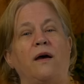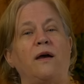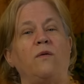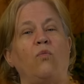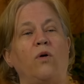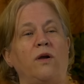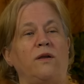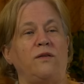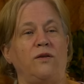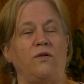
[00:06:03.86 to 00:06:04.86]
I
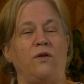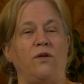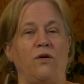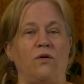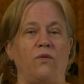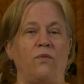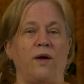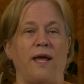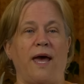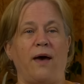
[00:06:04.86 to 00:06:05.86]
want you to know
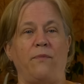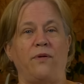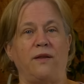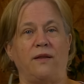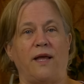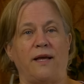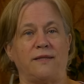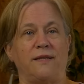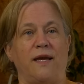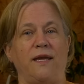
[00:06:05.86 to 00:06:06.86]
what happened
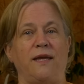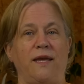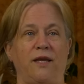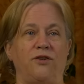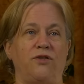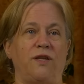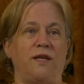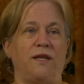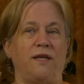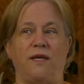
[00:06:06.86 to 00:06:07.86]
last night in case you
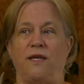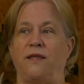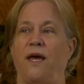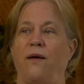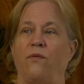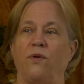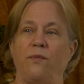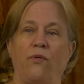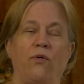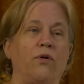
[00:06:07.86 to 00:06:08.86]
didn't get that
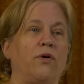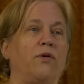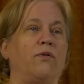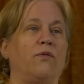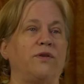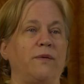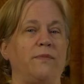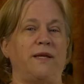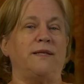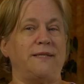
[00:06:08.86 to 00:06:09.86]
report or
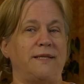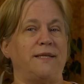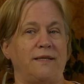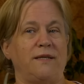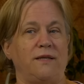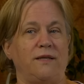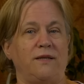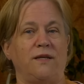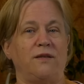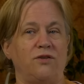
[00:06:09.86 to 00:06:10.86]
something didn't
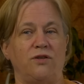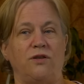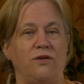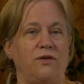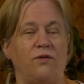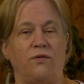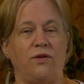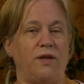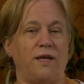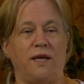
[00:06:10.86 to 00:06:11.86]
didn't you know
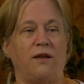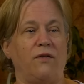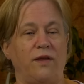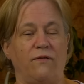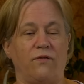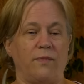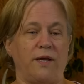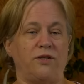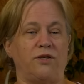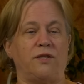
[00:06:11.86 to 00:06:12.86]
you didn't get all the
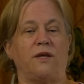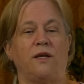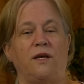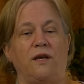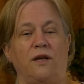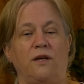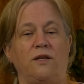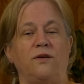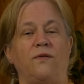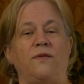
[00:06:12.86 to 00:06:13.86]
information.
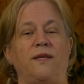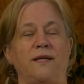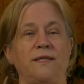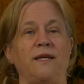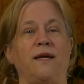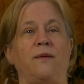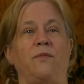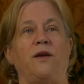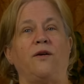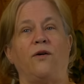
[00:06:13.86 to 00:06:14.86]
So this
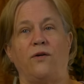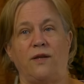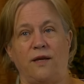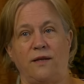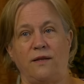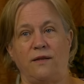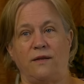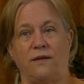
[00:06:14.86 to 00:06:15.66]
time when I called in,